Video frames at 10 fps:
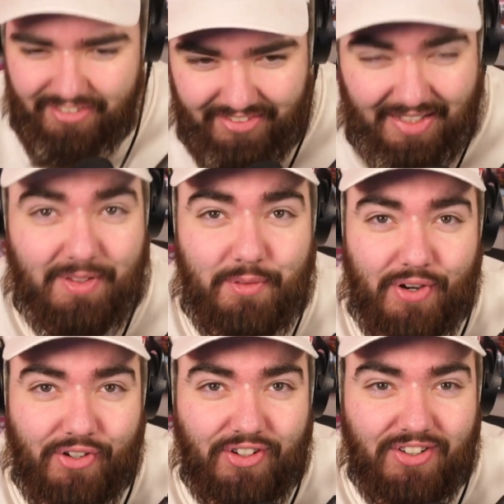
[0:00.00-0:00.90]
Does that mean
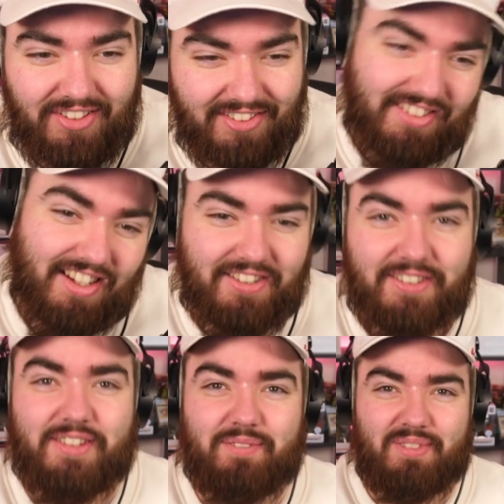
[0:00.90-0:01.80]
we're all, you know?
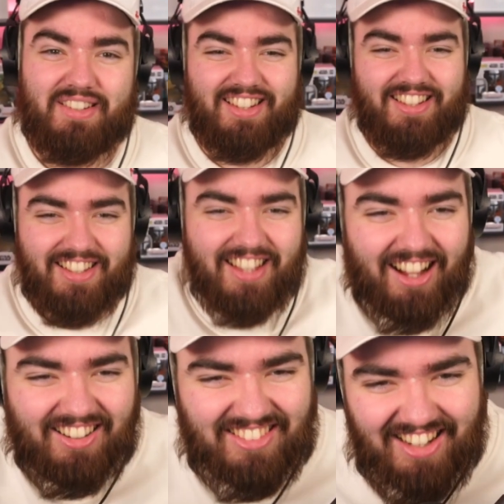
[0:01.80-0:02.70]

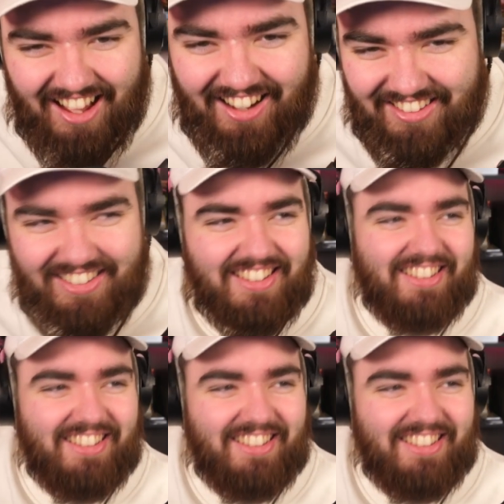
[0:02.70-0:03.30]
Oh,